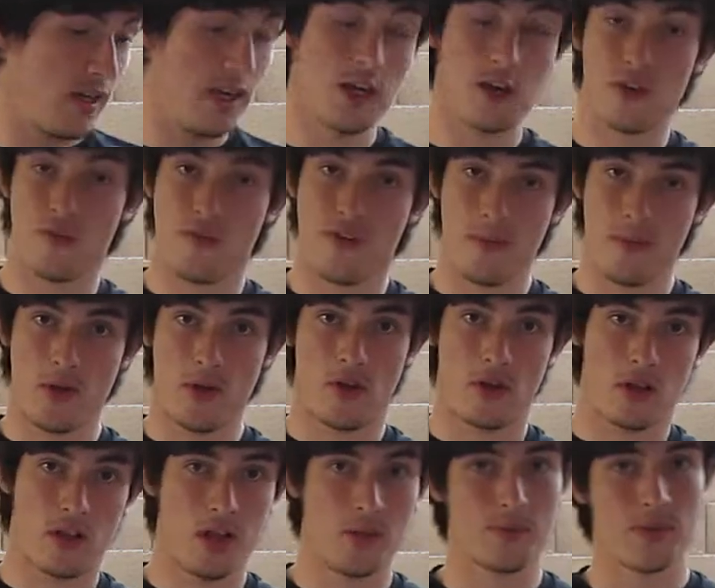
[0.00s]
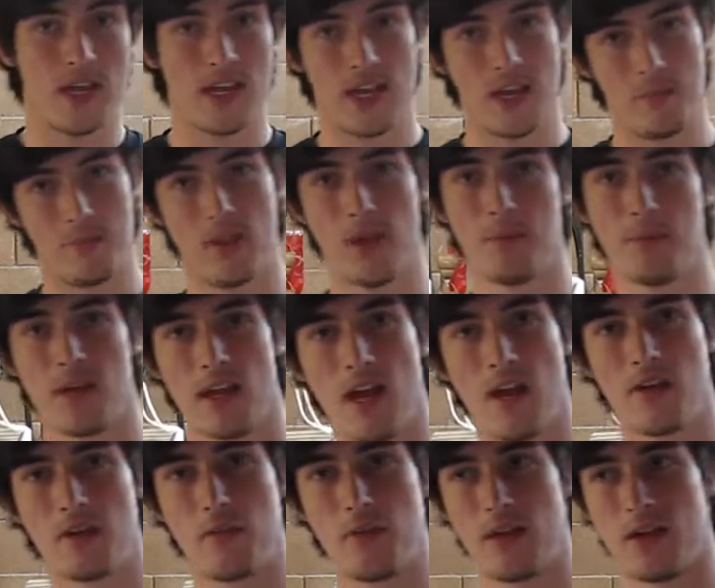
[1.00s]
here, the female Eclipse. I keep them
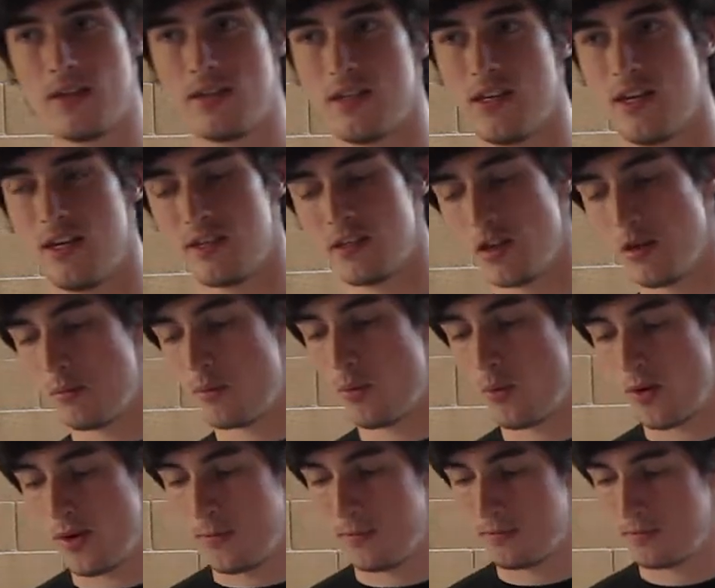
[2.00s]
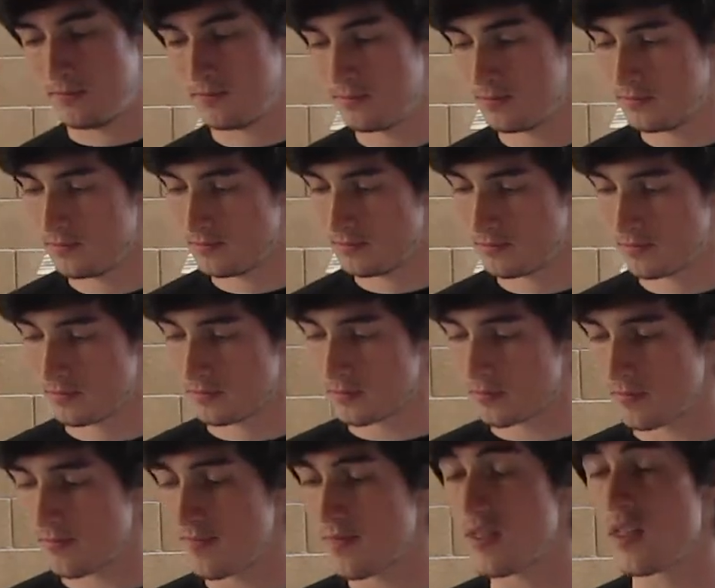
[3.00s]
together because then at some point
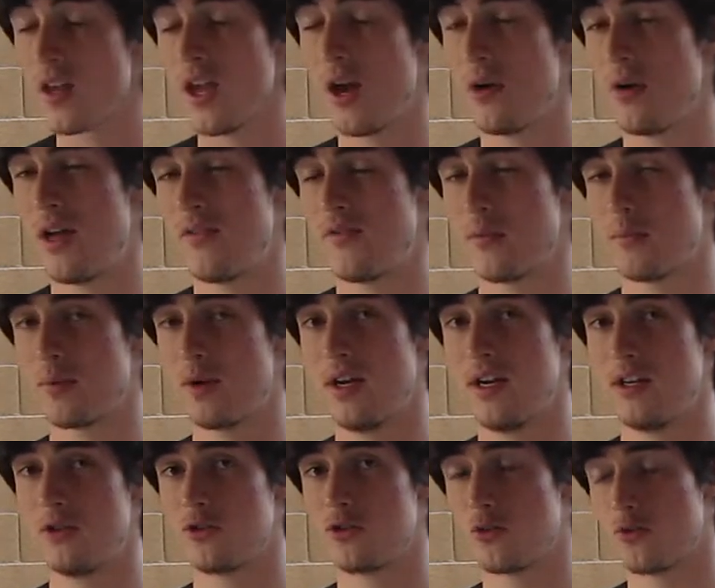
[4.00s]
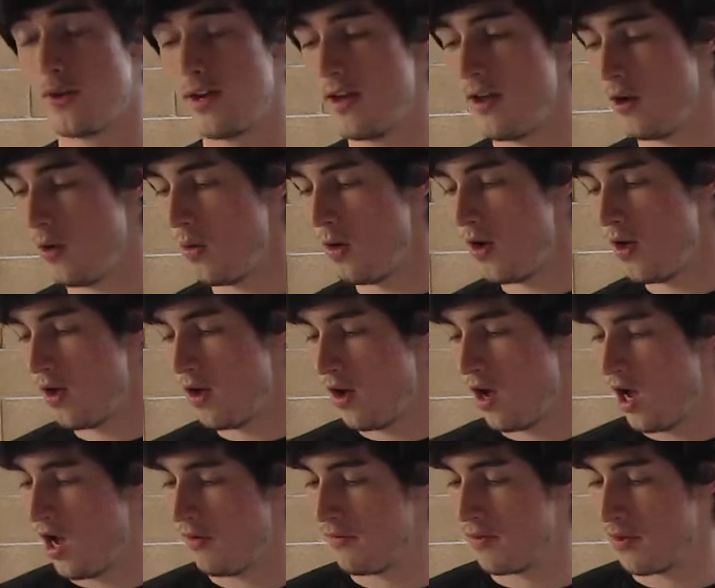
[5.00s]
I want to have a breeding trio
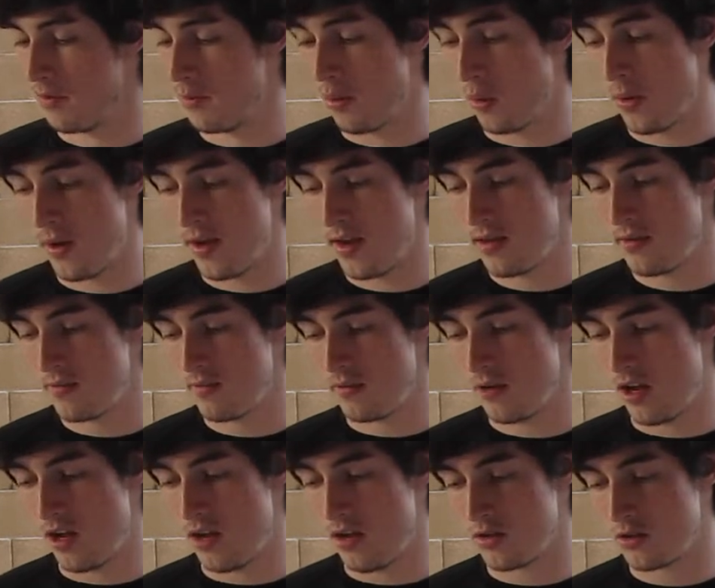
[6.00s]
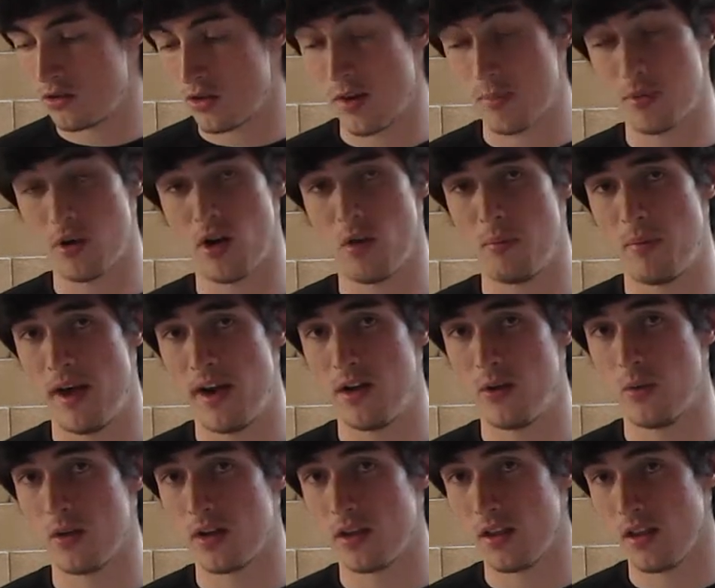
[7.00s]
of the boy Tremper
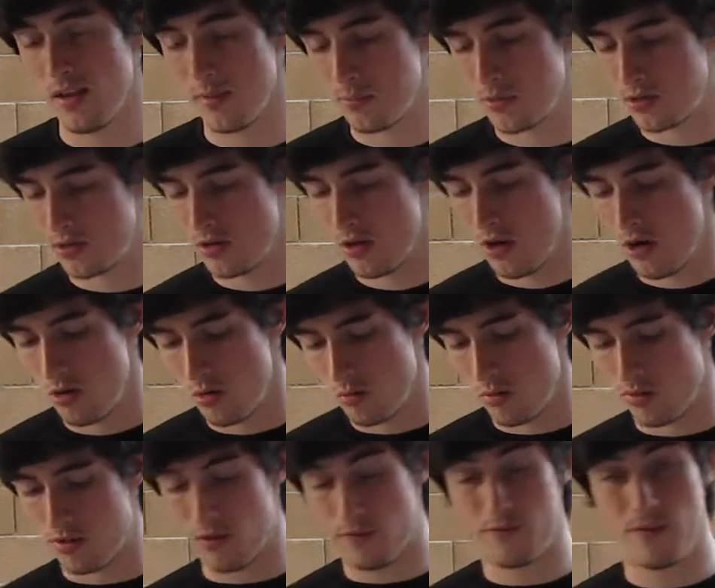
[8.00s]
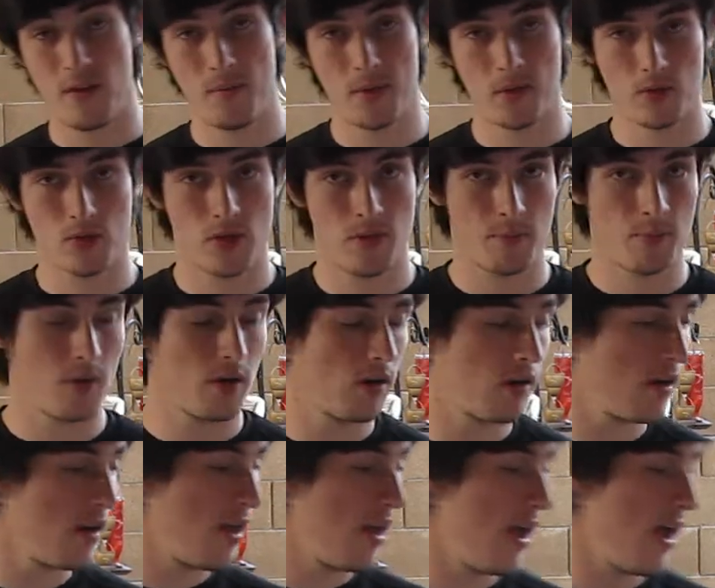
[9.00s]
albino Eclipse with the female Tremper
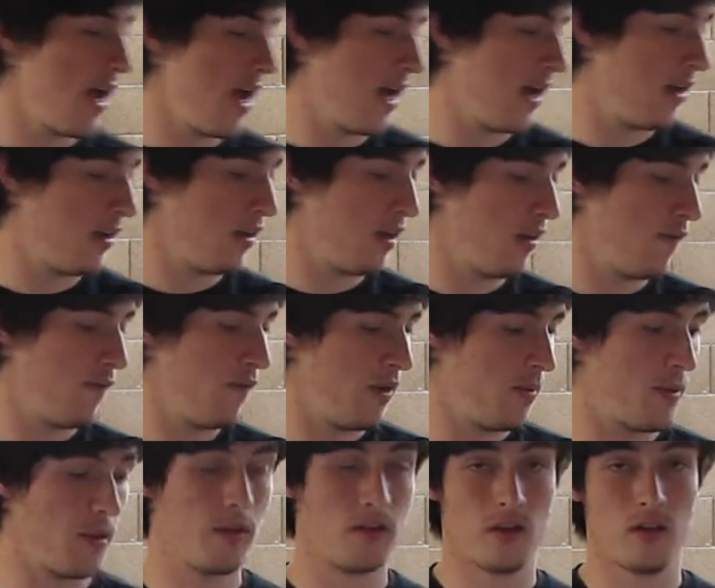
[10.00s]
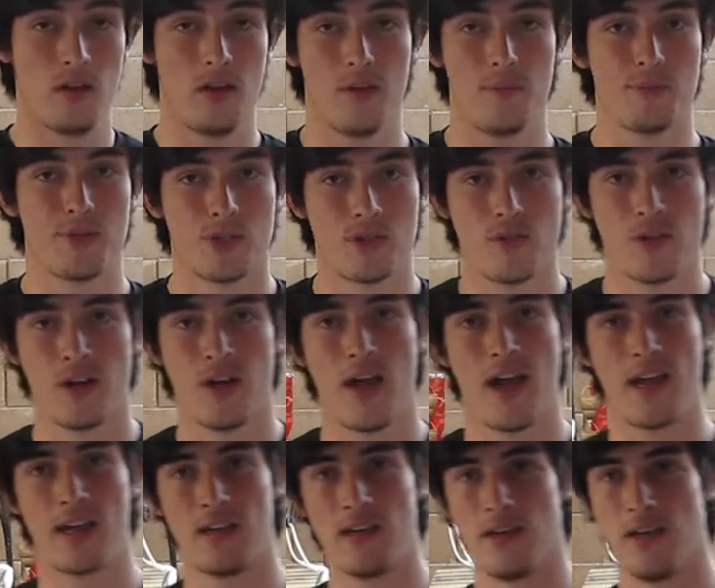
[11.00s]
and the female Eclipse. So then
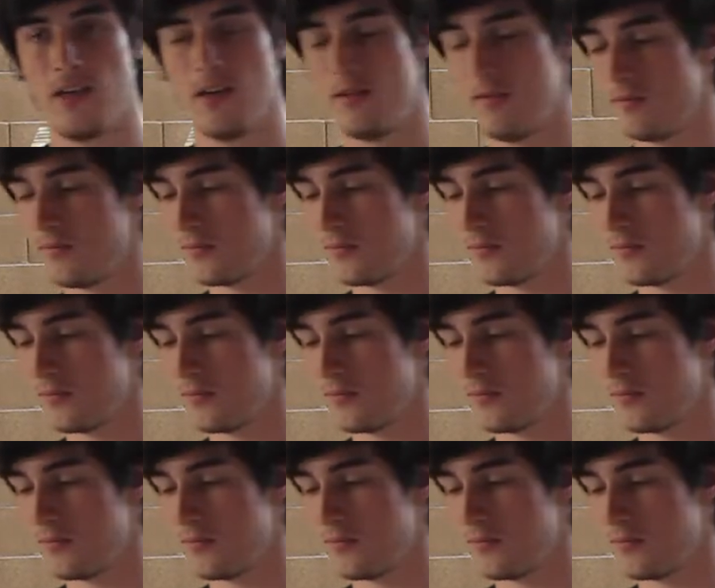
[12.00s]
I can get